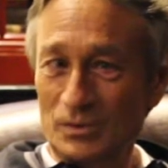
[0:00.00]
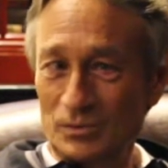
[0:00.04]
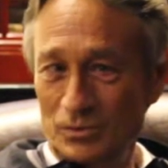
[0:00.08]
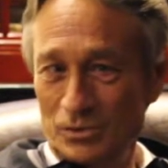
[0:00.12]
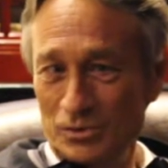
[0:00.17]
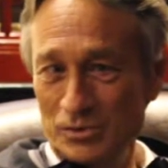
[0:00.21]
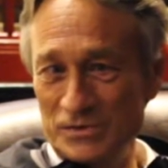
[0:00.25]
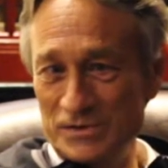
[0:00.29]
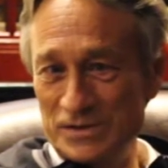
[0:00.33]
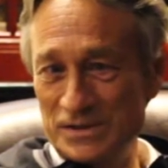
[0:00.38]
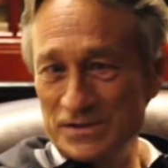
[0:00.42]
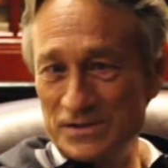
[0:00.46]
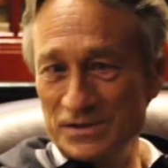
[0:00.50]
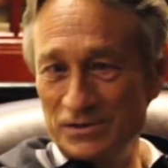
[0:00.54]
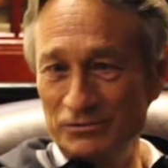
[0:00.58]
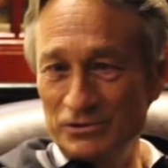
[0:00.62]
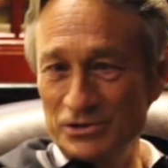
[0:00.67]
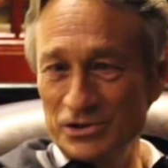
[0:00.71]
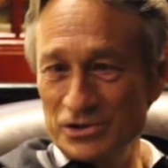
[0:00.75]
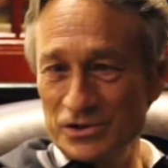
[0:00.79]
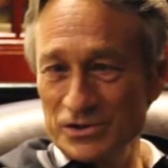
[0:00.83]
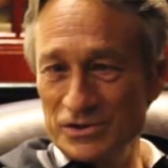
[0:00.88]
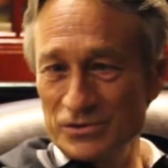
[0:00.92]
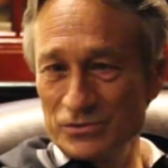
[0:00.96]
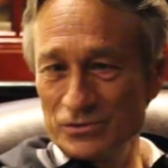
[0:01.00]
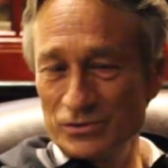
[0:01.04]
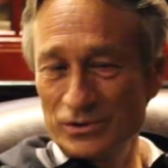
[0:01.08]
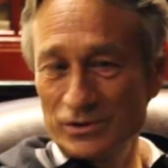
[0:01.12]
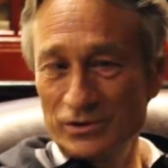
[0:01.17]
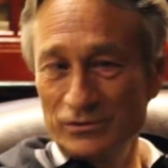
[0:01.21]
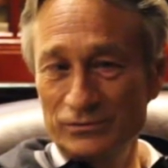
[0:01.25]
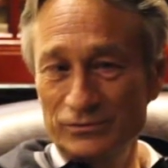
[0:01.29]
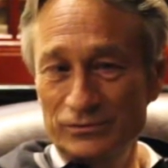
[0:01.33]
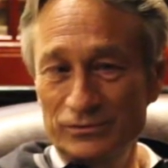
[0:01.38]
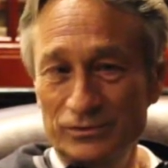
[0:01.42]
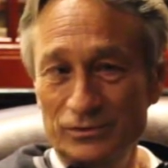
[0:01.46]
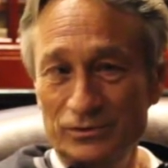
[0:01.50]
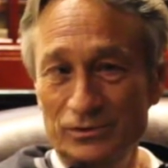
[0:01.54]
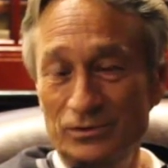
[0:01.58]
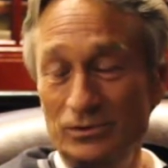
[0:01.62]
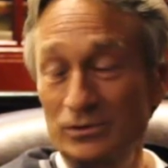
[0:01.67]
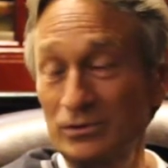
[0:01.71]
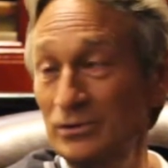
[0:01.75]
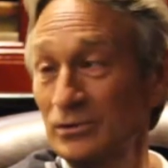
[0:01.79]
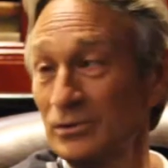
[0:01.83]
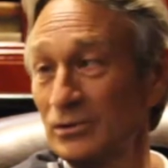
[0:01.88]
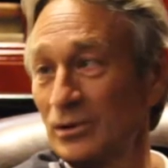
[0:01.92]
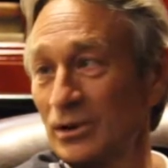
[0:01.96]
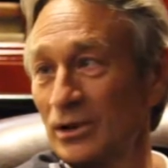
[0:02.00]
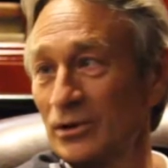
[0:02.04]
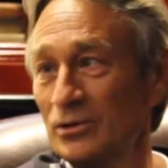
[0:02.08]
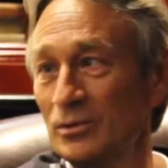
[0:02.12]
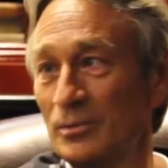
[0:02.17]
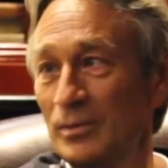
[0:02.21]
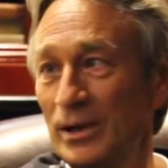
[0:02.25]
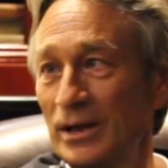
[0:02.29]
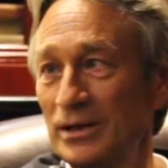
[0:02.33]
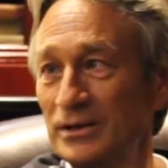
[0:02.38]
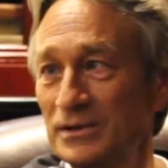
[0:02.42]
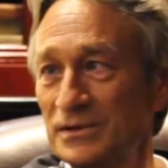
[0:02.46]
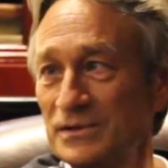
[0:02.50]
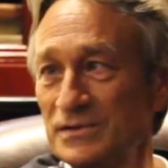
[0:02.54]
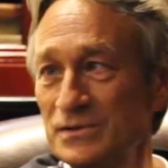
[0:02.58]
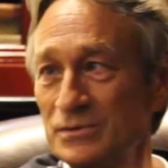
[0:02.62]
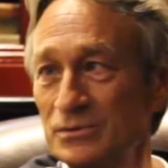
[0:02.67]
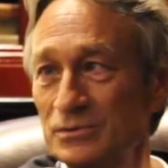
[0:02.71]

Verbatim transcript: because there's a rich history of uh, Orlando Pirates.